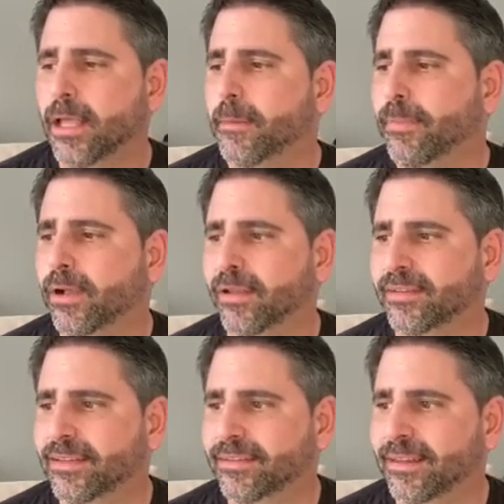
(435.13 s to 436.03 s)
because
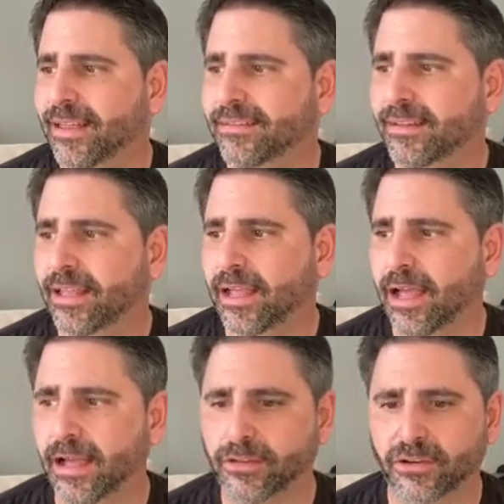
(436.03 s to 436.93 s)
it says,
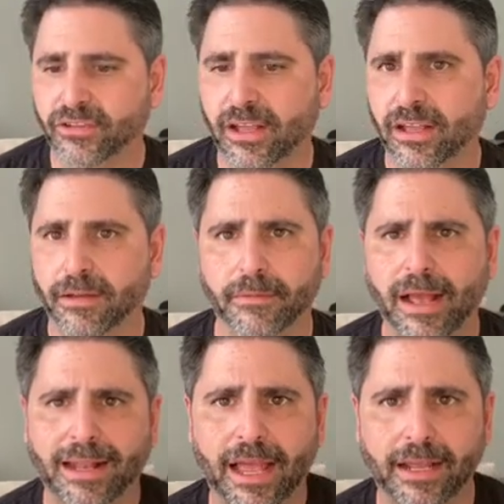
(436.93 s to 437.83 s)
there's a
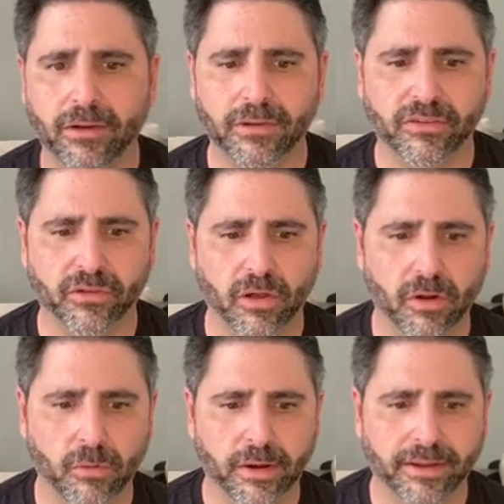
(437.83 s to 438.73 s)
line on the
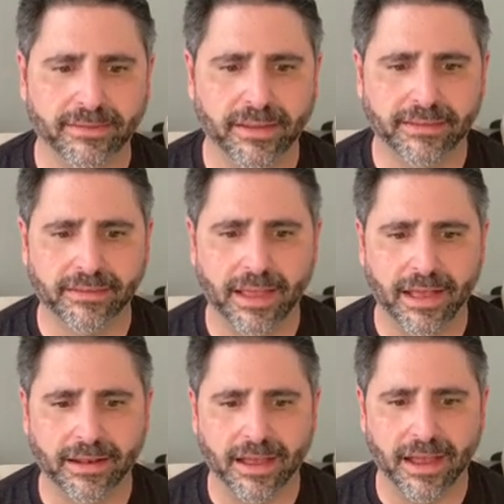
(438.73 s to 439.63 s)
song where it says
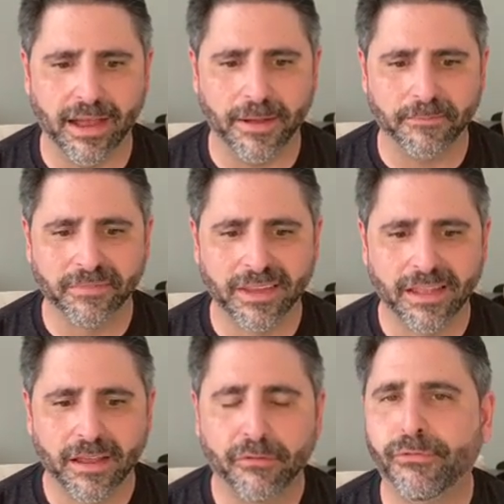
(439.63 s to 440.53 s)
that
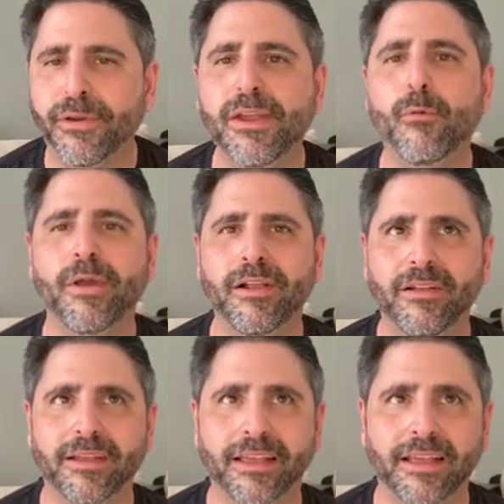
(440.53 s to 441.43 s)
free
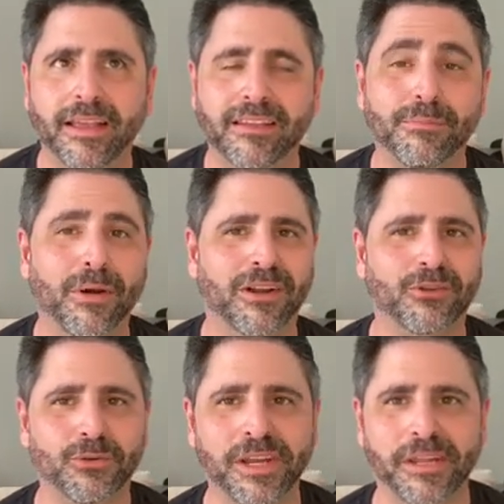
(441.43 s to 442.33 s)
will is but a
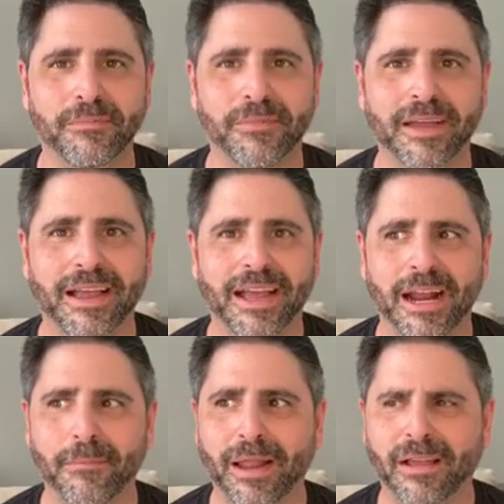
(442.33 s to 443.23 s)
dream. And
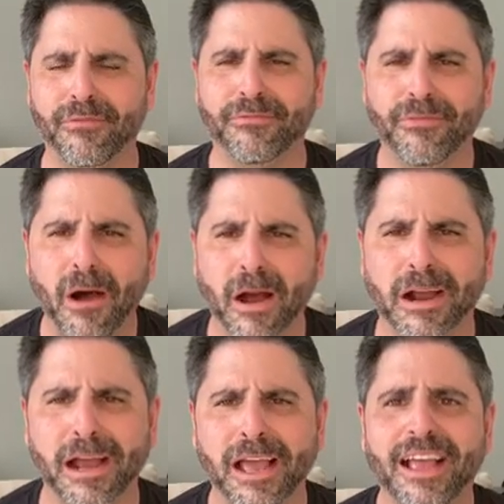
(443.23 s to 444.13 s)
I'm like, fuck,
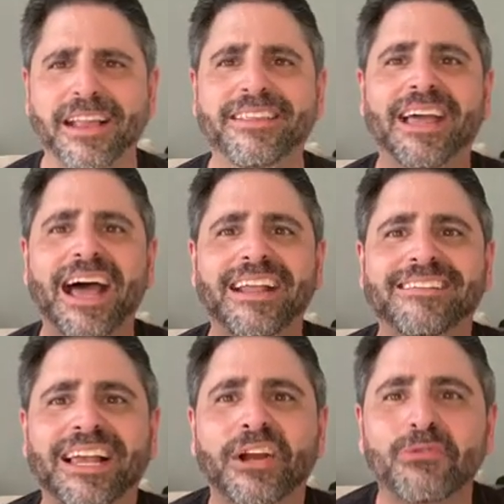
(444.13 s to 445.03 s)
that is
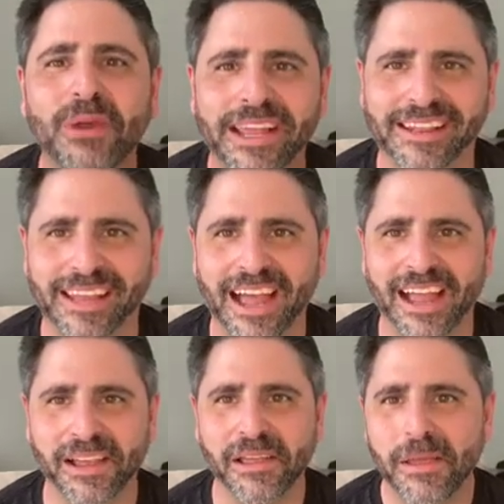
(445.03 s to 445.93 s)
a great
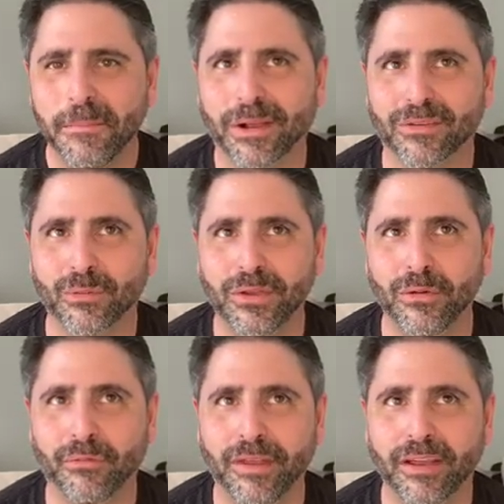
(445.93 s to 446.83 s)
line. Because when you
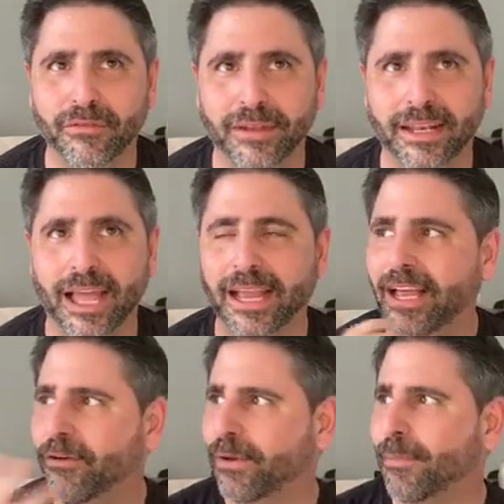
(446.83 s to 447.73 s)
think of it, I
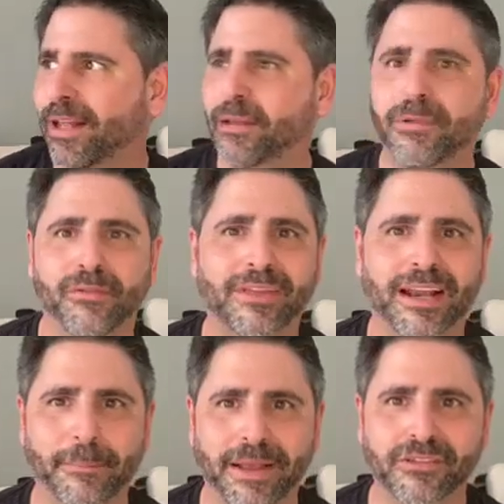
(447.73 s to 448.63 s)
kind of reminded me of that
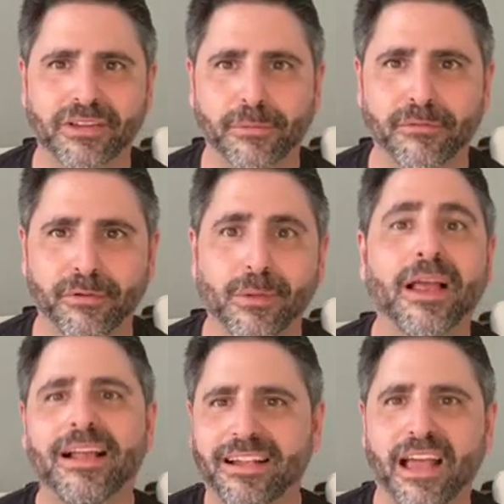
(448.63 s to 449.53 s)
Avenged Sevenfold,
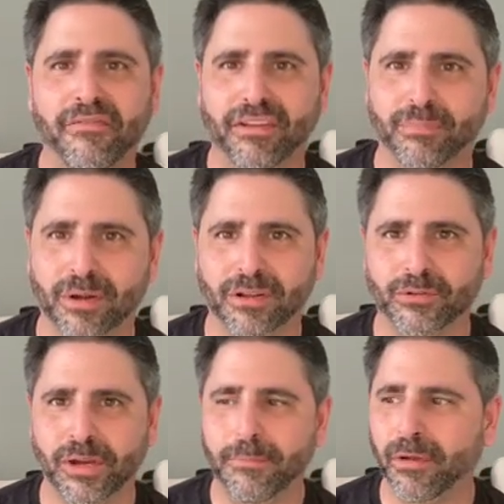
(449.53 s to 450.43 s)
life is but a
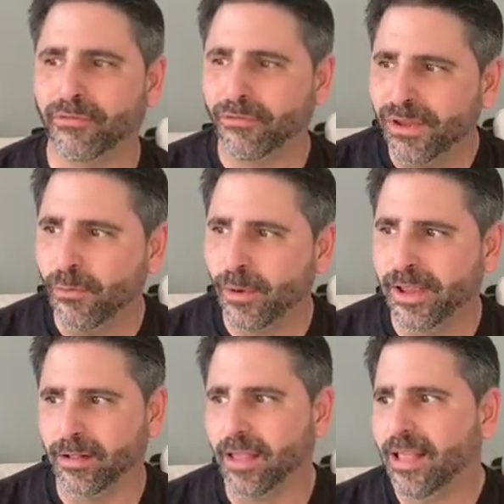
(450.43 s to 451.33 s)
dream, but free
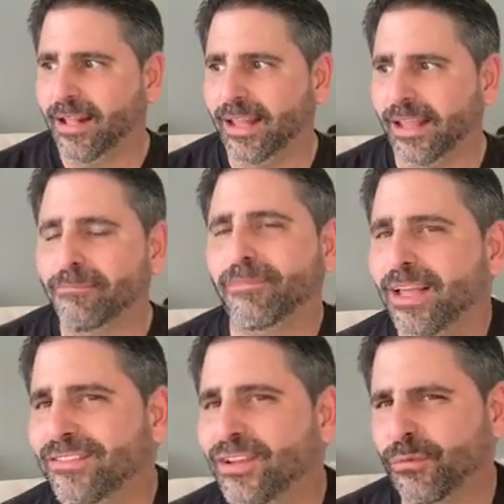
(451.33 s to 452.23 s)
will. Like,
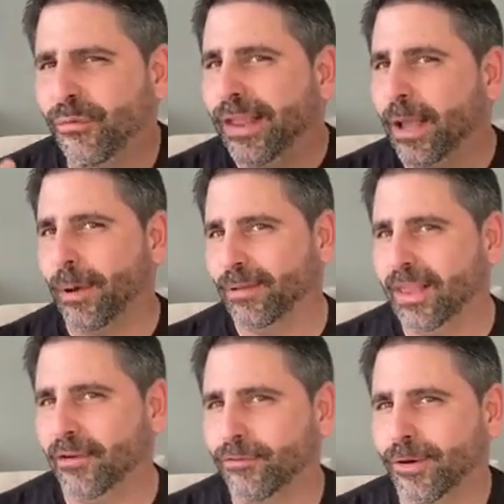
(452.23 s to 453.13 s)
let's just think about
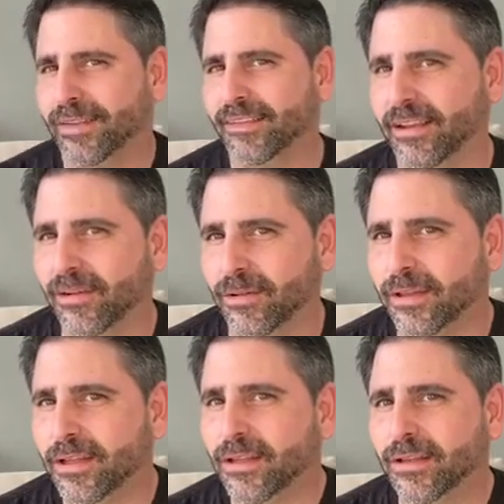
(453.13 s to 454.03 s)
that for a
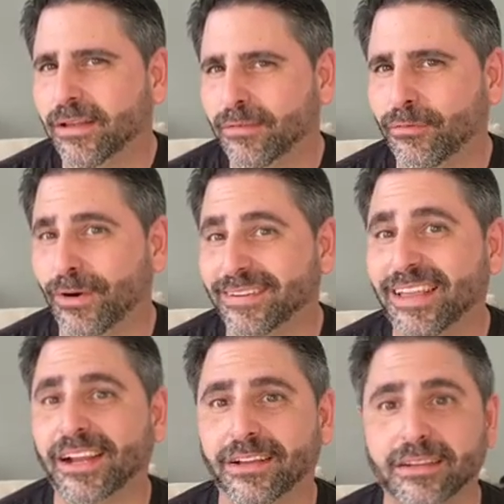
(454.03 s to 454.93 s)

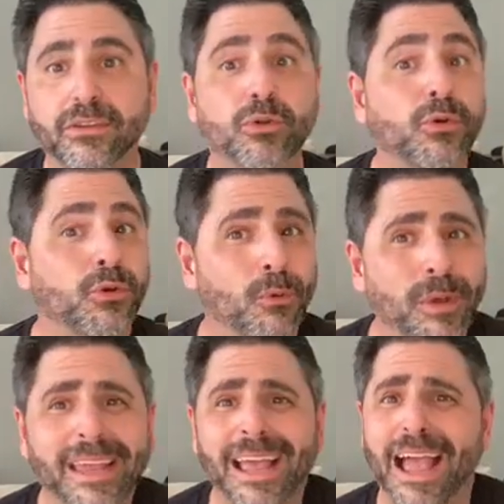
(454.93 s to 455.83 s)
second. Do
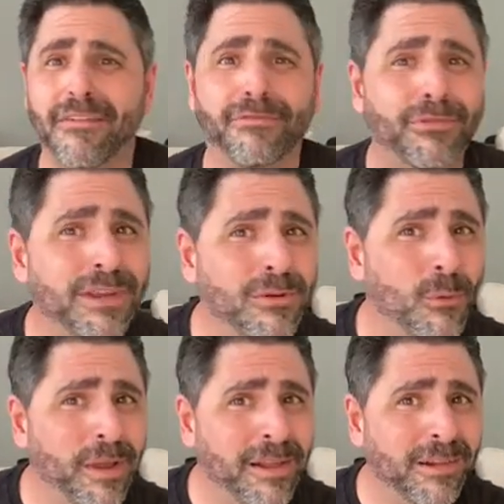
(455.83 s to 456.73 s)
we have free
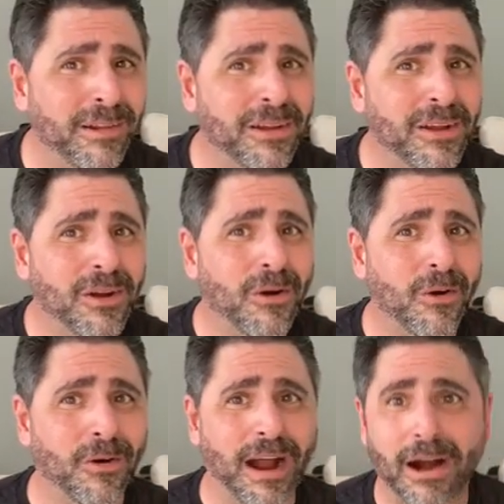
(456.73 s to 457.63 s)
will,
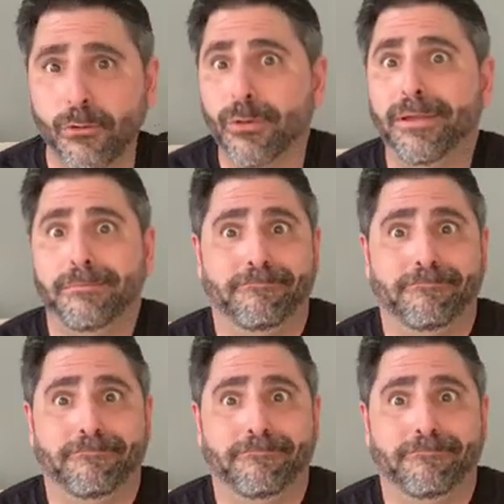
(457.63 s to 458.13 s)
or are we,